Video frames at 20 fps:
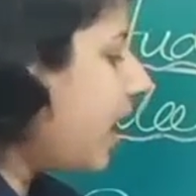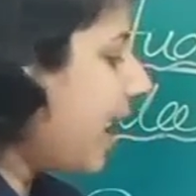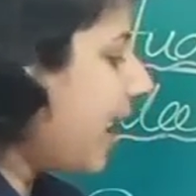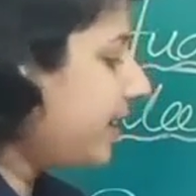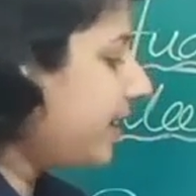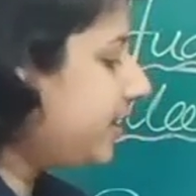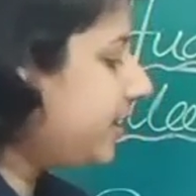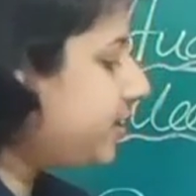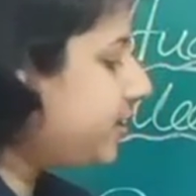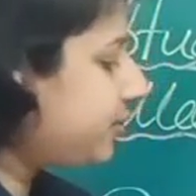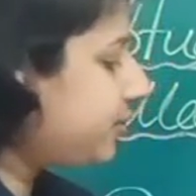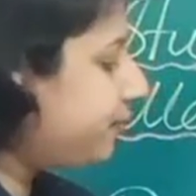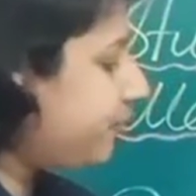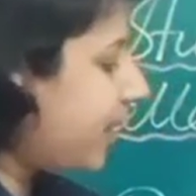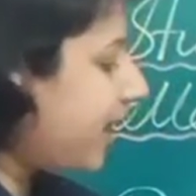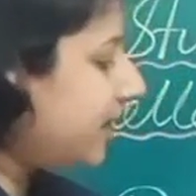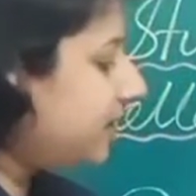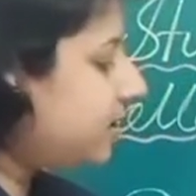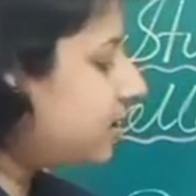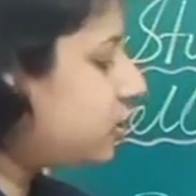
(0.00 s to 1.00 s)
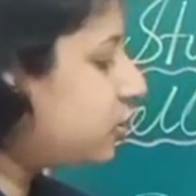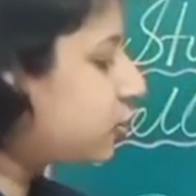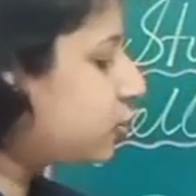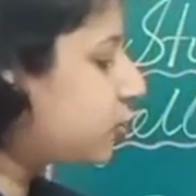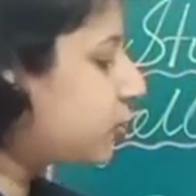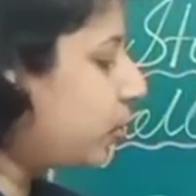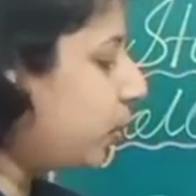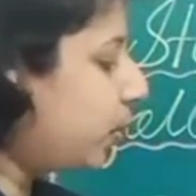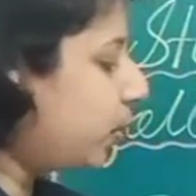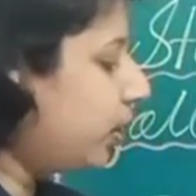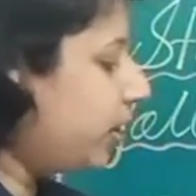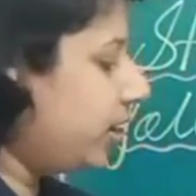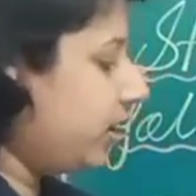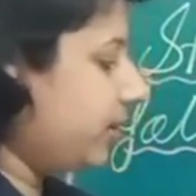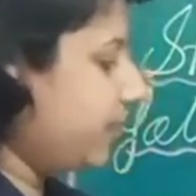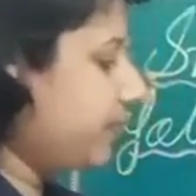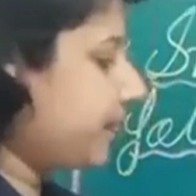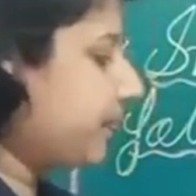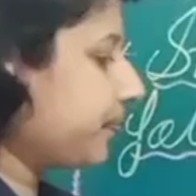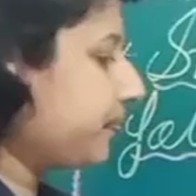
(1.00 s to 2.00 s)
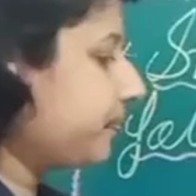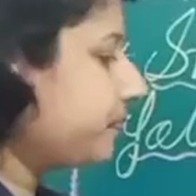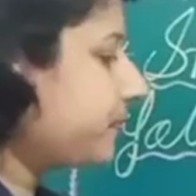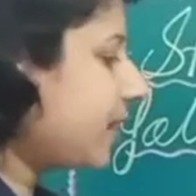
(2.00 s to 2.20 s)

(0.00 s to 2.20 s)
identify the school,